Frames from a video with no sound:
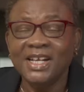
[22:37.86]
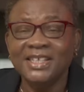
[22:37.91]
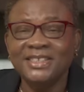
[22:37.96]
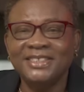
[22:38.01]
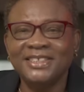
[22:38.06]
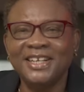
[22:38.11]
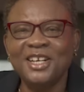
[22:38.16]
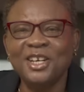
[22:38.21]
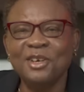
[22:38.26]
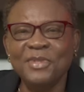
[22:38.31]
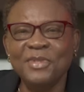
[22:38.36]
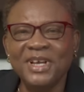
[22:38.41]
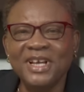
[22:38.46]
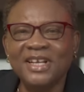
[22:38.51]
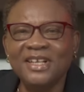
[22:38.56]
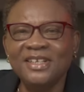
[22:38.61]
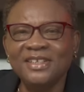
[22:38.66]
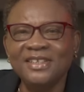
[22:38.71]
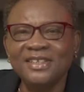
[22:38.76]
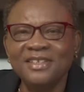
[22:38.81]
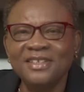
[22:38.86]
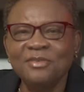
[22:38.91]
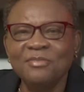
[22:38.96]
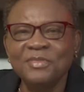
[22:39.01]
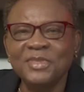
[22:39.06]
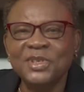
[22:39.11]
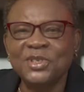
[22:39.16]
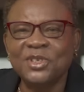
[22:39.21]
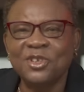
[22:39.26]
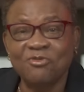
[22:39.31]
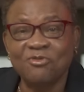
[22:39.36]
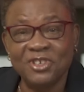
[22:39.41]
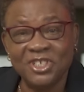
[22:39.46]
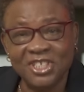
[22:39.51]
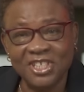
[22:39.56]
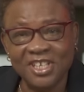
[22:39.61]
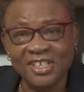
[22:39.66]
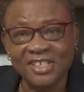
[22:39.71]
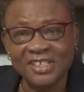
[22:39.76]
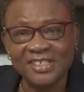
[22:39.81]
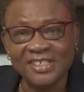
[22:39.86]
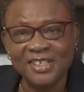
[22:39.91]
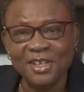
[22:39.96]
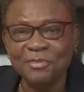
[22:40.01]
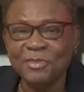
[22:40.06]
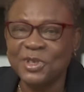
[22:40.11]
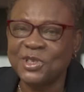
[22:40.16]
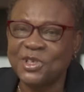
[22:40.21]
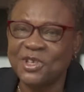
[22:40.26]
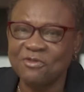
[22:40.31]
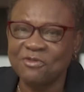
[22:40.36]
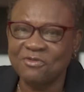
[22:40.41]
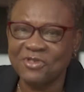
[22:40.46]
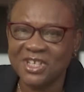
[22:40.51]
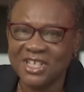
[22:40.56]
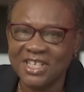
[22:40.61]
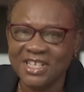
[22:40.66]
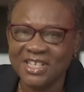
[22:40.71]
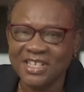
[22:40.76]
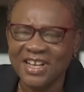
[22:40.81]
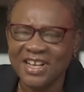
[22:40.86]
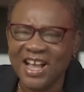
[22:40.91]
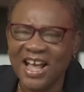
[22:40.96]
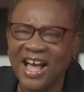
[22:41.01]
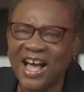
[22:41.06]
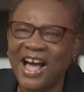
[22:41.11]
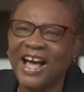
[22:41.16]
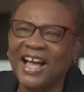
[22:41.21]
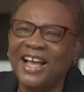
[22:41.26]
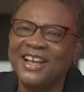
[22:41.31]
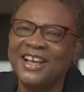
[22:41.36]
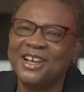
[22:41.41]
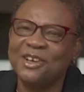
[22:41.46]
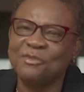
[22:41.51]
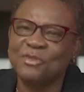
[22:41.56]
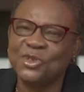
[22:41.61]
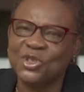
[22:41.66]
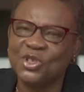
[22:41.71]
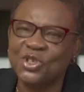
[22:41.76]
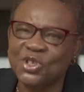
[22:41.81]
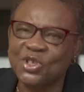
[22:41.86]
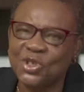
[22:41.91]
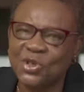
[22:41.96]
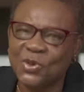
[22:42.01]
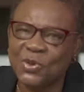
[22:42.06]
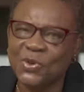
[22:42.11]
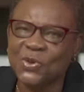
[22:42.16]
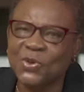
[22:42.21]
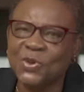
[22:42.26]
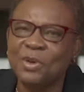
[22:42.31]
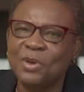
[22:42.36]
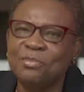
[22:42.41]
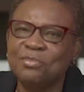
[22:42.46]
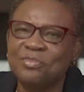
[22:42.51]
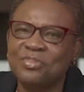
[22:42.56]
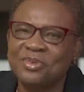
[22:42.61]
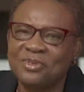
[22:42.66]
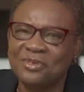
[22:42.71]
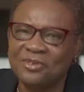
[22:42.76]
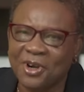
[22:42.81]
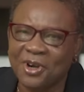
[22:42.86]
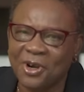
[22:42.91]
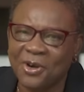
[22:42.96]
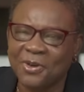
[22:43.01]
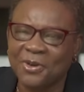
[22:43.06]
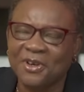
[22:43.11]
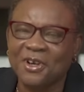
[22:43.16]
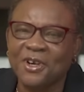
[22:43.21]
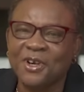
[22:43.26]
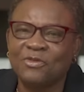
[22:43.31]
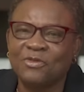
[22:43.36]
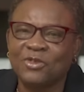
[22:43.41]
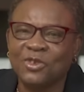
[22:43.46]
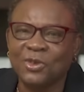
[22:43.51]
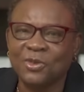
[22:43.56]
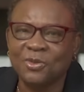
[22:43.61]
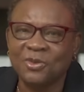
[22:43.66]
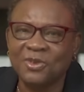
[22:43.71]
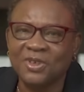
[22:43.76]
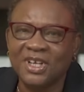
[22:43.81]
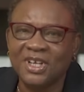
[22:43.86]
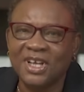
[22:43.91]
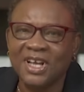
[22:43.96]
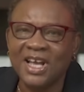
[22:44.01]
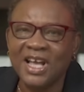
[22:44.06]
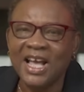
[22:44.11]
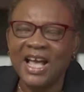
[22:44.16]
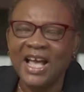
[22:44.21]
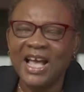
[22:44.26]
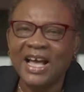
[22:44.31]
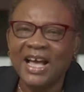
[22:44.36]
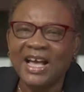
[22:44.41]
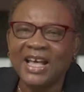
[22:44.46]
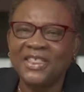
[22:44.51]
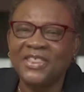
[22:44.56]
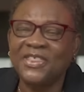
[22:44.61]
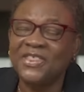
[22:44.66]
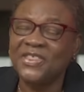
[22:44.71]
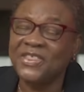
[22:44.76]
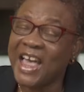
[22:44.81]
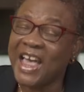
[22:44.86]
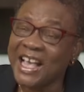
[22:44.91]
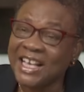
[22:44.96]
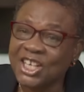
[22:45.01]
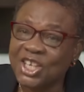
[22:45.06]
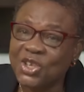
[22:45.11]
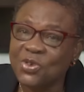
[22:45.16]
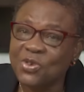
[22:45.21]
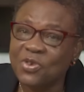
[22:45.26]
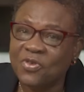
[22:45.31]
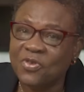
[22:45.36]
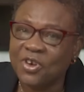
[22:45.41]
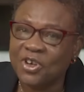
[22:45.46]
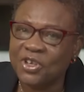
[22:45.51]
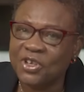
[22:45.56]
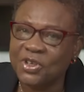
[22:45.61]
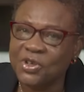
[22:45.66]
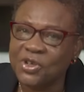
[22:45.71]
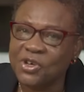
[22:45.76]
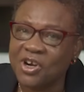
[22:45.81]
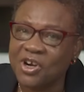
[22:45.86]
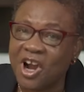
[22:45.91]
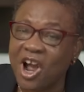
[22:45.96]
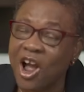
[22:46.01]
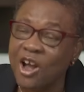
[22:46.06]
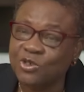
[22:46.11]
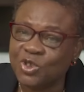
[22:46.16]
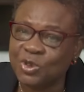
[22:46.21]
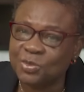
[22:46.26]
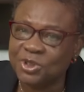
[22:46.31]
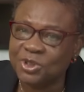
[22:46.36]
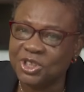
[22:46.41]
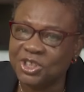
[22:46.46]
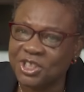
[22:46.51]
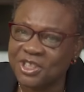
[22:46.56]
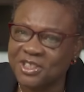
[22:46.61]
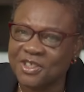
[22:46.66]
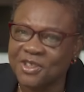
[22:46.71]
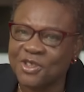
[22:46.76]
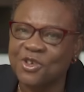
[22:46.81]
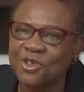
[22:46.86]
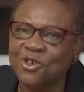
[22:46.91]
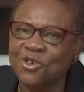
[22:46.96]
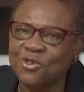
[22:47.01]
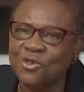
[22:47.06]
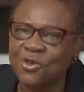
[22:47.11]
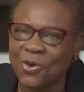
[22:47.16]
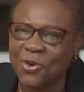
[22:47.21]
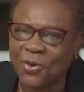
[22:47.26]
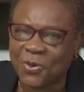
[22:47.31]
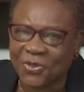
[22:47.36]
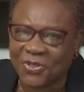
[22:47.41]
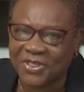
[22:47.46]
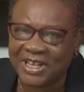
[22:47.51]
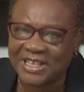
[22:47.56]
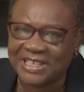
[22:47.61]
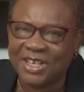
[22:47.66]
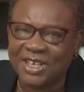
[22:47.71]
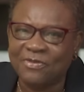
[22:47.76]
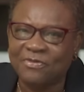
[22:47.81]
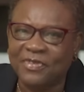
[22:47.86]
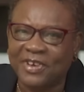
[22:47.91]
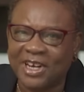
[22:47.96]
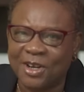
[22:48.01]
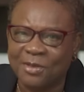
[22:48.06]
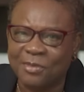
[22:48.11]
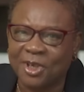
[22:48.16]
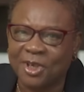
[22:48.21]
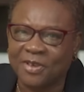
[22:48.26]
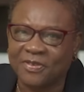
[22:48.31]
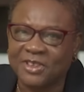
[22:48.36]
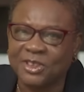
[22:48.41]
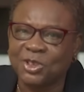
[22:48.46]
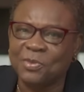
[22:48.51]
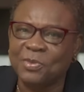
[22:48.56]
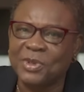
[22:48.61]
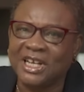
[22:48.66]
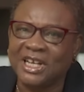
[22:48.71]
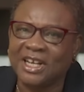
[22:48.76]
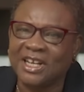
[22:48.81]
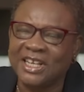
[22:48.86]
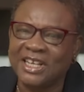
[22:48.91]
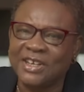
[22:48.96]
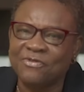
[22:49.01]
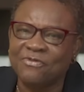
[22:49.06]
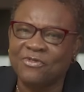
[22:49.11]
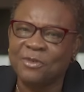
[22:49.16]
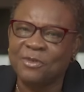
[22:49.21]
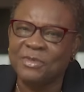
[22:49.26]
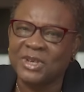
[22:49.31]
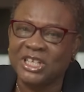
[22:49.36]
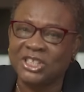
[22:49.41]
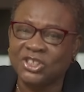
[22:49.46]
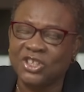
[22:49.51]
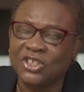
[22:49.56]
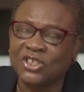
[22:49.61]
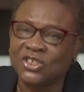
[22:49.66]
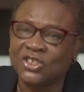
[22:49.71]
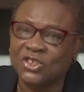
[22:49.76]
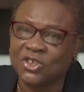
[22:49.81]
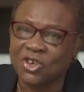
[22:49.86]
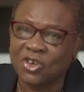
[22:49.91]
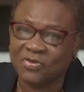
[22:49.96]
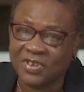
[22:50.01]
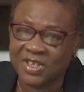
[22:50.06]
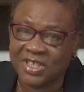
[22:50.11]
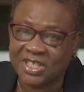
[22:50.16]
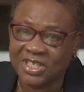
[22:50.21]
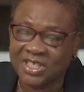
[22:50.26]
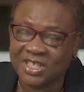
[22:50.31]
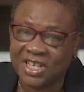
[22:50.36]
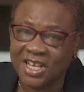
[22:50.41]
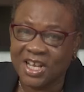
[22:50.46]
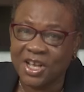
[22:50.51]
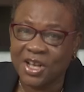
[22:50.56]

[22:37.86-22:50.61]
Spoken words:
Gentlemen, Mr. Richards, Mr. Reed, I am so proud of you. Thank you for your contribution to the growth and development of the Jamaica Information Service.